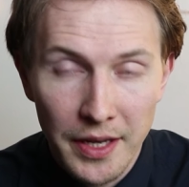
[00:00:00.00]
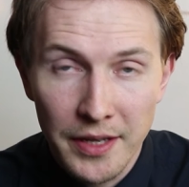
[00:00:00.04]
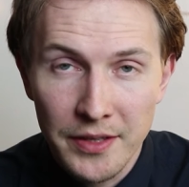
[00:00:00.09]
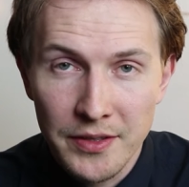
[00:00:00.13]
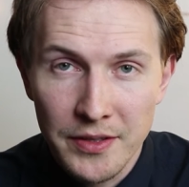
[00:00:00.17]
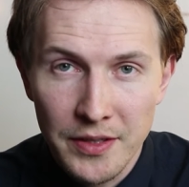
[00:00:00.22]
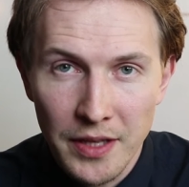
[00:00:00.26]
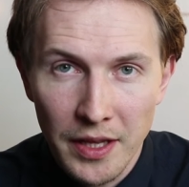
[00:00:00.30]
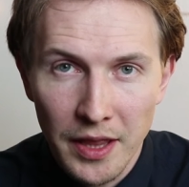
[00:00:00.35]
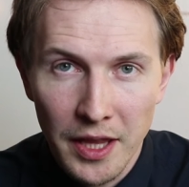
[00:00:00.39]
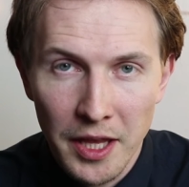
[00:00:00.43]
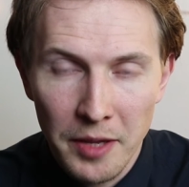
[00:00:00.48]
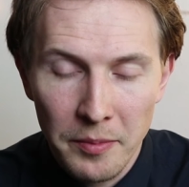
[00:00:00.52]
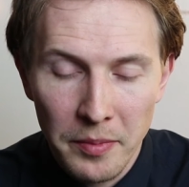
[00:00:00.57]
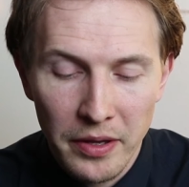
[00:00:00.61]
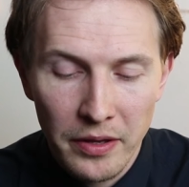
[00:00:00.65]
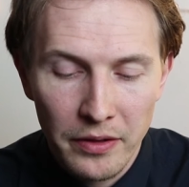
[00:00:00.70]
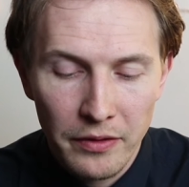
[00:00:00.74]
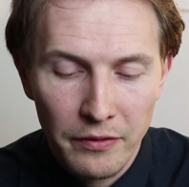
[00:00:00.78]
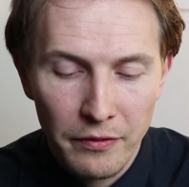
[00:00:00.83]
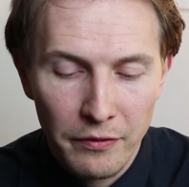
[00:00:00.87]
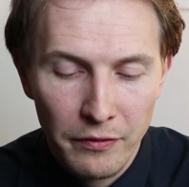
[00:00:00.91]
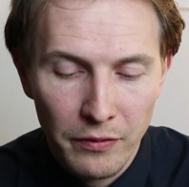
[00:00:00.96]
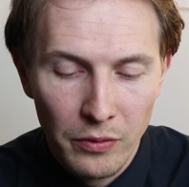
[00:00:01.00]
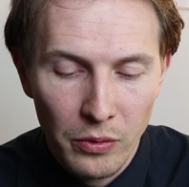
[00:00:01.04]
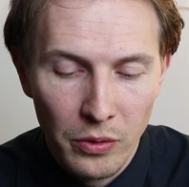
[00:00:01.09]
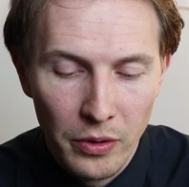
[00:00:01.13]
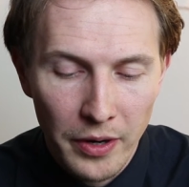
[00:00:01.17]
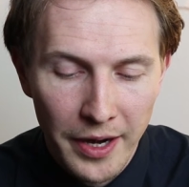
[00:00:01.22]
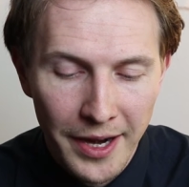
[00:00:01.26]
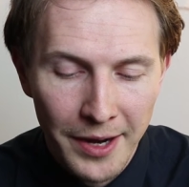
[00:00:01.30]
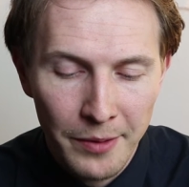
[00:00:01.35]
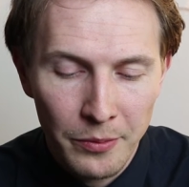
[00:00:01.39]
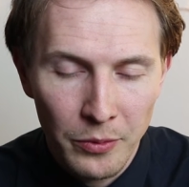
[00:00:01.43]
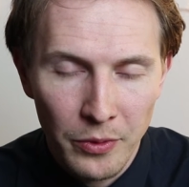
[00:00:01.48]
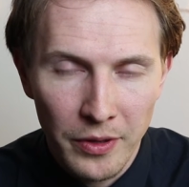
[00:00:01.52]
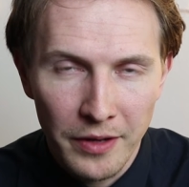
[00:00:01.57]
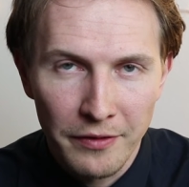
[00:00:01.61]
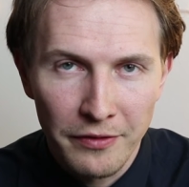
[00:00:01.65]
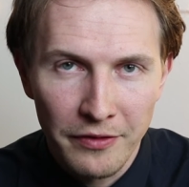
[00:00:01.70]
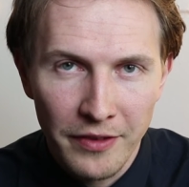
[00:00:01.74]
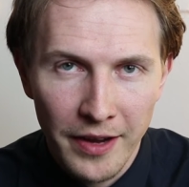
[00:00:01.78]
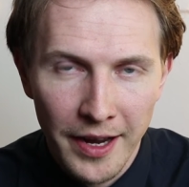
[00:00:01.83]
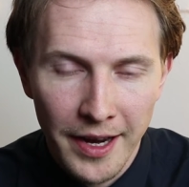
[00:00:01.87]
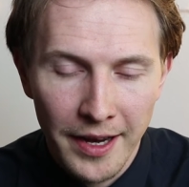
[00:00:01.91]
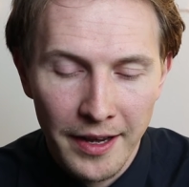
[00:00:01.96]
is the limit for M1
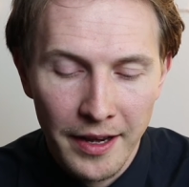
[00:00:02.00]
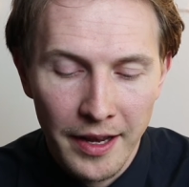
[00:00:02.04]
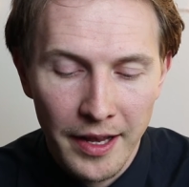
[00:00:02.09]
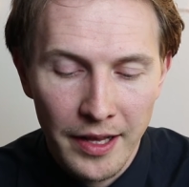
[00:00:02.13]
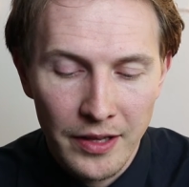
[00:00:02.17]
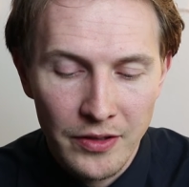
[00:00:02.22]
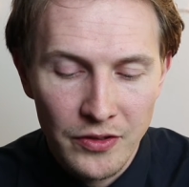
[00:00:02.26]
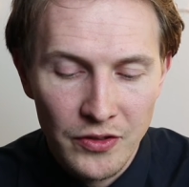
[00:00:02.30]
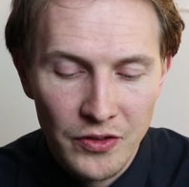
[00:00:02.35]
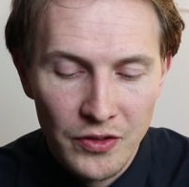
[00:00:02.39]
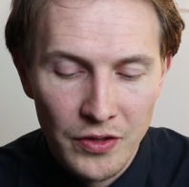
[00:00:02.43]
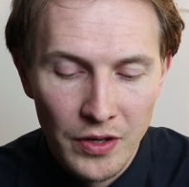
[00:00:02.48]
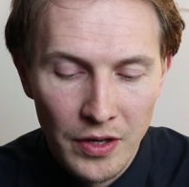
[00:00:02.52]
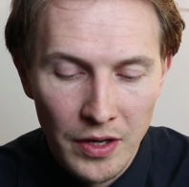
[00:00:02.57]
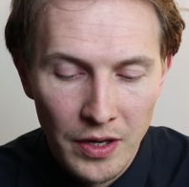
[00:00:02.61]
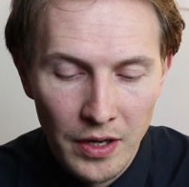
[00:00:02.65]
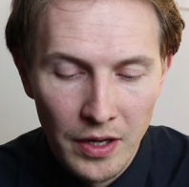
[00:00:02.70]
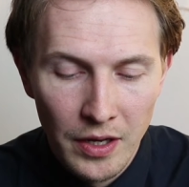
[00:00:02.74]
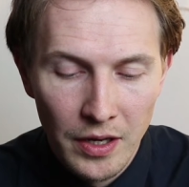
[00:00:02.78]
Finance